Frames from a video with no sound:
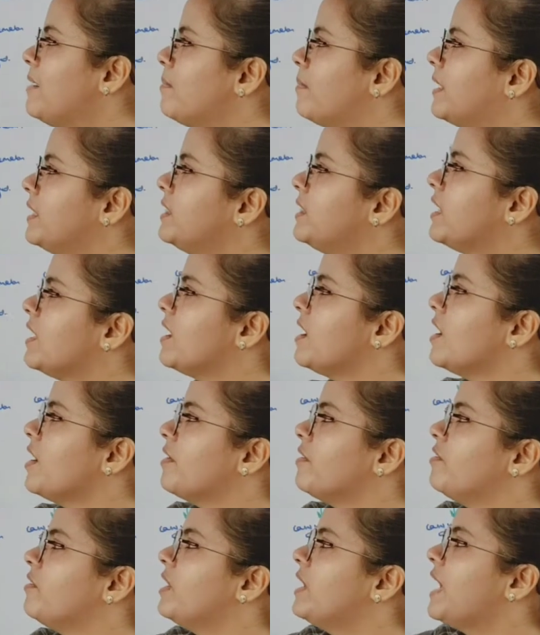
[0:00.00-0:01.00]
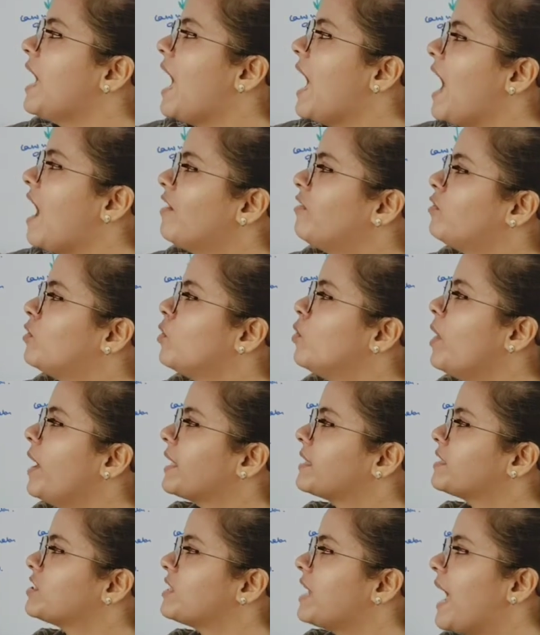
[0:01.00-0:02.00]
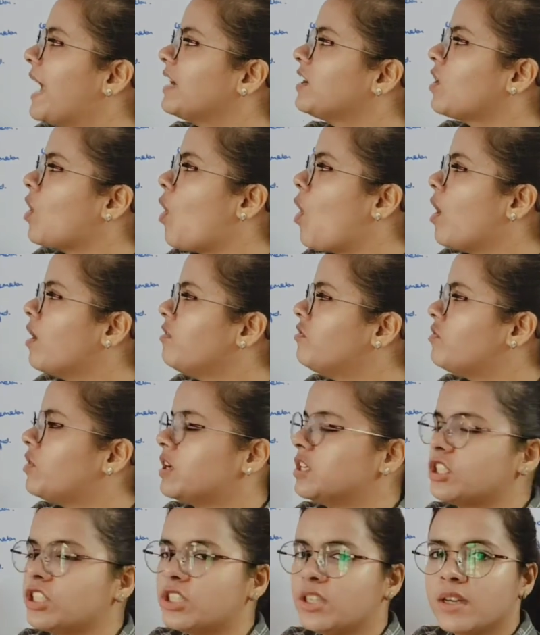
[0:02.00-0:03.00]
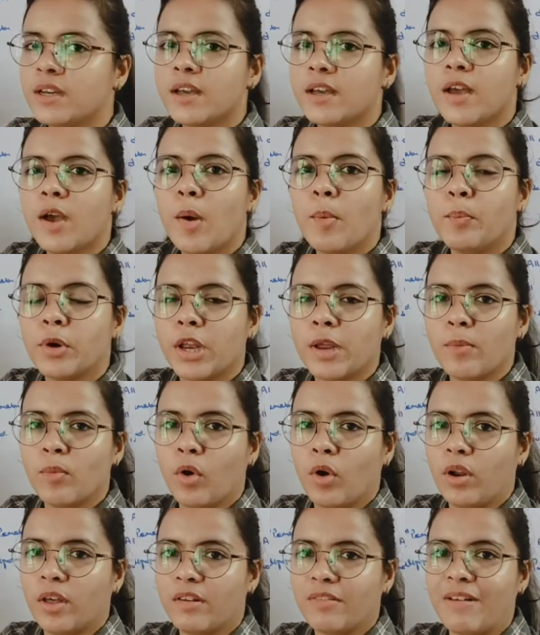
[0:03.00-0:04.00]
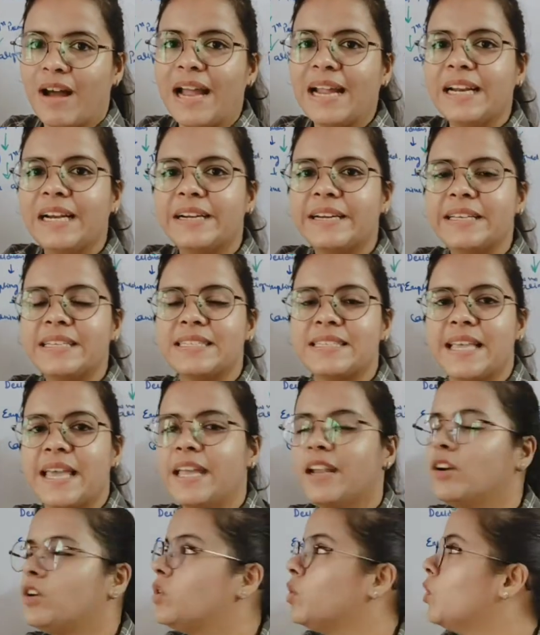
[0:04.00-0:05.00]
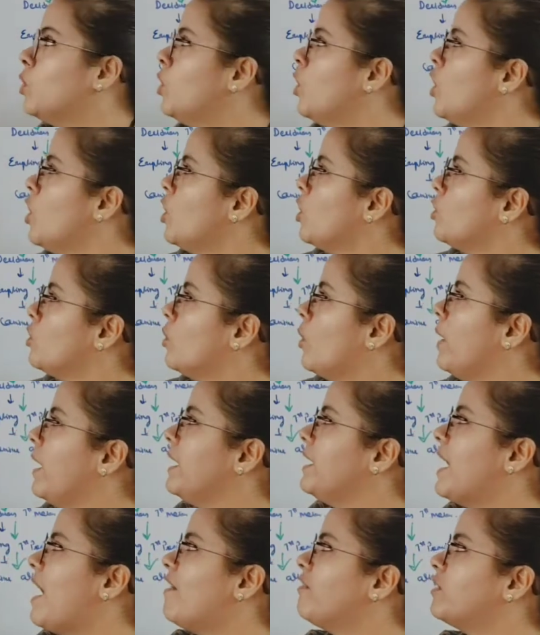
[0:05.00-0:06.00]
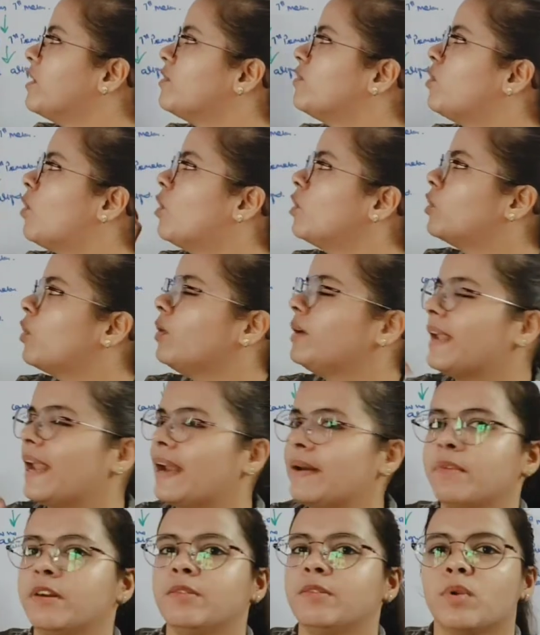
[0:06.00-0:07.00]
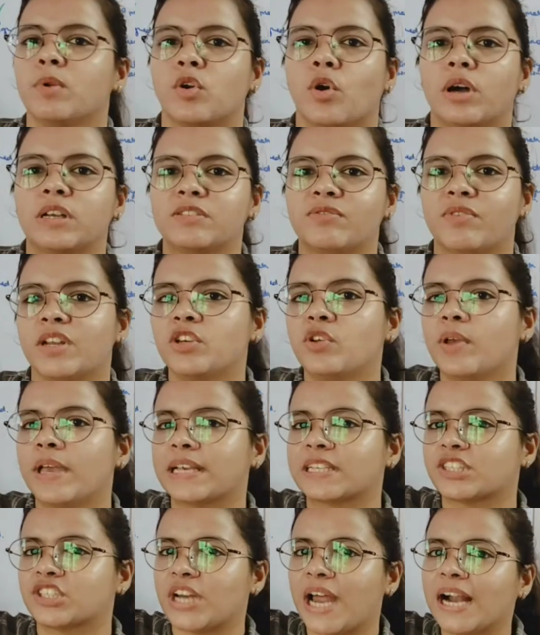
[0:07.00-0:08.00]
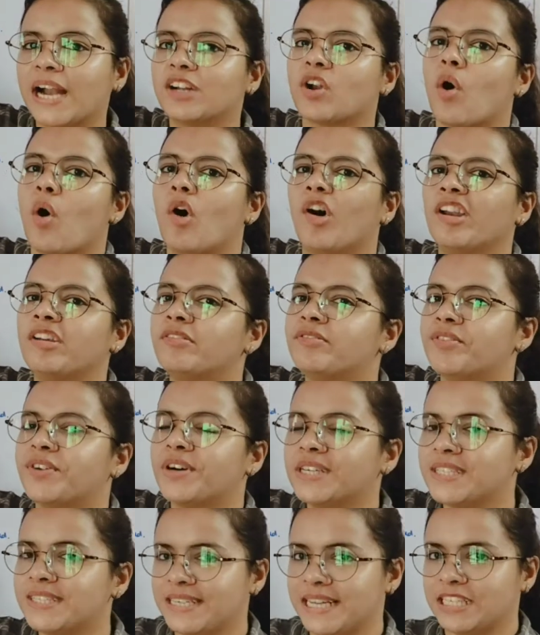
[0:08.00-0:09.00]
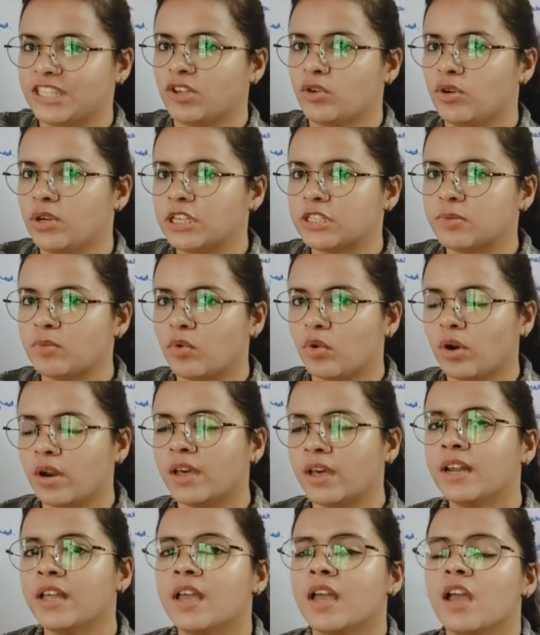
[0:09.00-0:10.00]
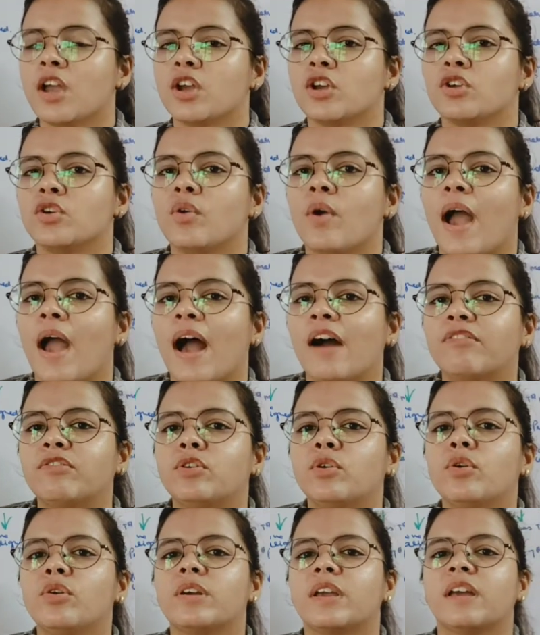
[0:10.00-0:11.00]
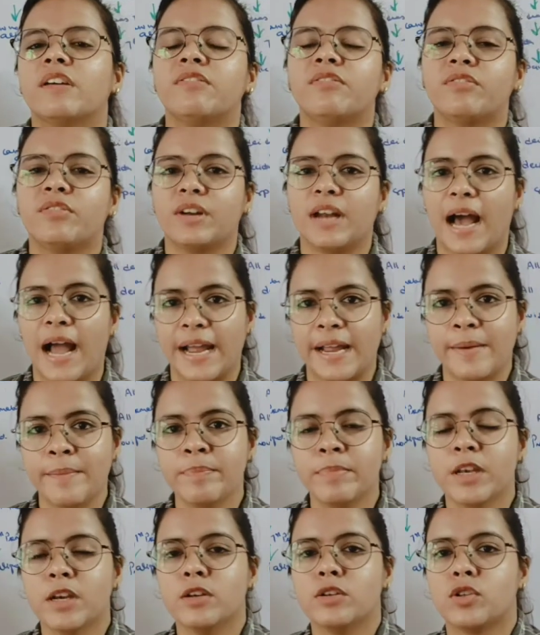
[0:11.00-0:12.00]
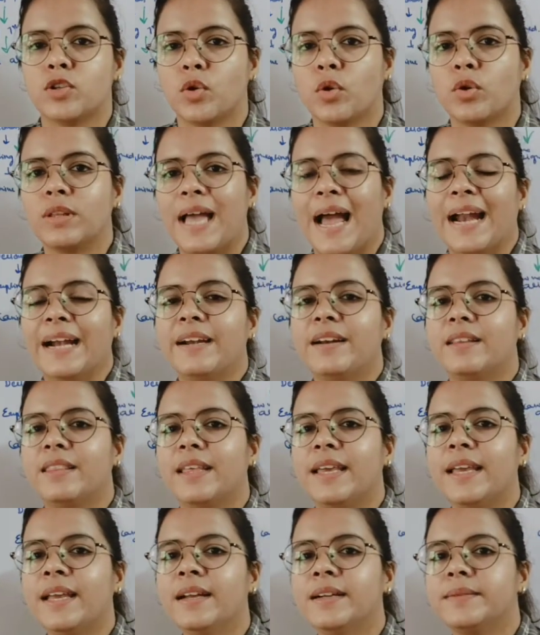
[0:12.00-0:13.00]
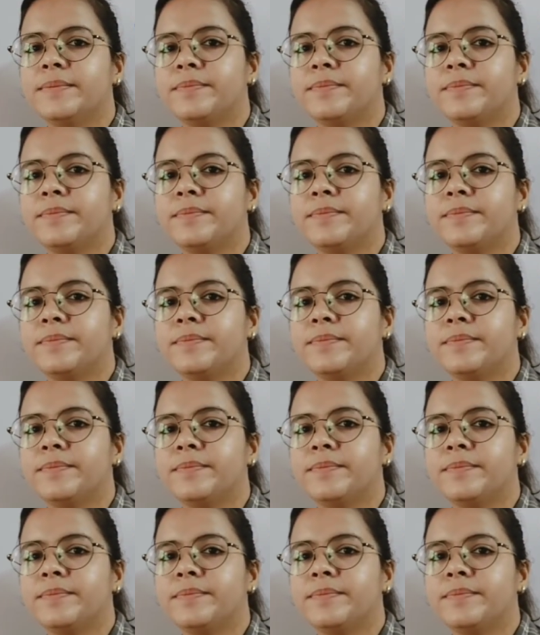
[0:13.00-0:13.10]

month we have to extract all first premolar. Why it is saying to do it after four to ten month? Because when you extract all first deciduous molar, you have to give time so that the